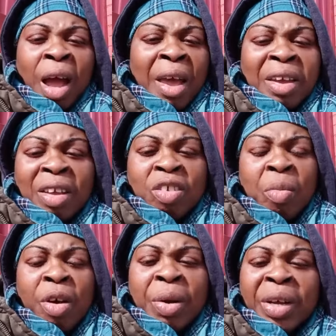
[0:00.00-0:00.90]
Are you catching
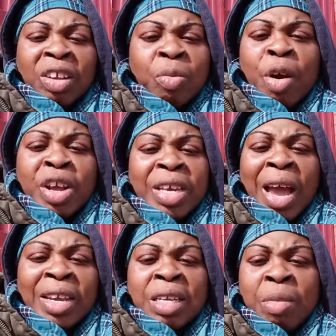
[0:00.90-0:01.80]
bird, and when you catch a bird, you
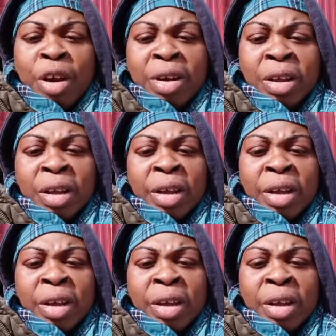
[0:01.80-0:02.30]
can't eat the bird?